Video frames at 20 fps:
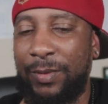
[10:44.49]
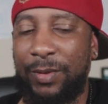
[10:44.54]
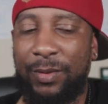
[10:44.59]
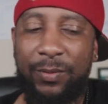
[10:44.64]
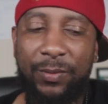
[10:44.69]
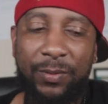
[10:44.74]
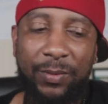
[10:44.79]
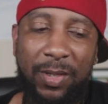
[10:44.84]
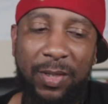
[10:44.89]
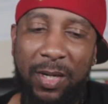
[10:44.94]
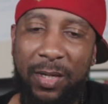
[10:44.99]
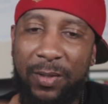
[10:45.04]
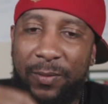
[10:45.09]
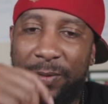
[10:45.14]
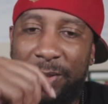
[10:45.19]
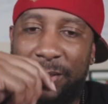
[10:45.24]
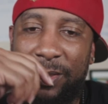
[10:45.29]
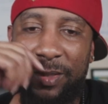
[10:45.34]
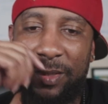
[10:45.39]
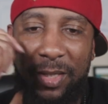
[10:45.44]

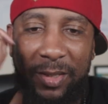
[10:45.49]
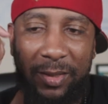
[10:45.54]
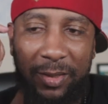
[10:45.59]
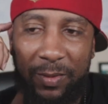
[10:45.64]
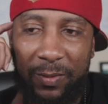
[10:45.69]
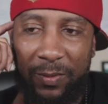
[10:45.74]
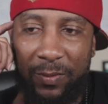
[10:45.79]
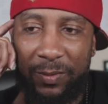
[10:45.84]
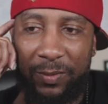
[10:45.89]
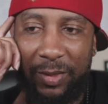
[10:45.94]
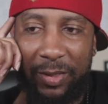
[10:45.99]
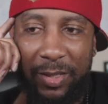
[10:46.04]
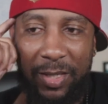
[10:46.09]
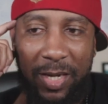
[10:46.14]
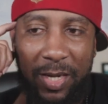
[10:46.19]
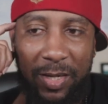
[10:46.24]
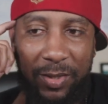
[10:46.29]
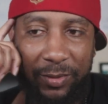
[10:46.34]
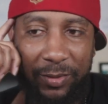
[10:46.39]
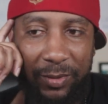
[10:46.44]
got them on the
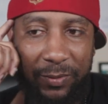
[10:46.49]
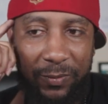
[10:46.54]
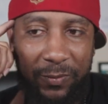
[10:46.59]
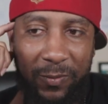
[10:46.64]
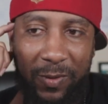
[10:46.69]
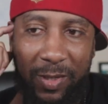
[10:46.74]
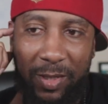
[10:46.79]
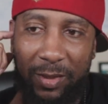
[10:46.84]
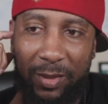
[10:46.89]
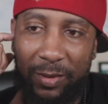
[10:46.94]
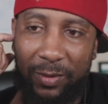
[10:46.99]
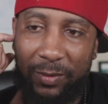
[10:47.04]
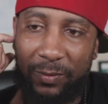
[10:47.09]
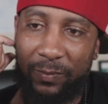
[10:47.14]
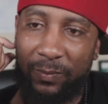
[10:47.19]
couch waiting.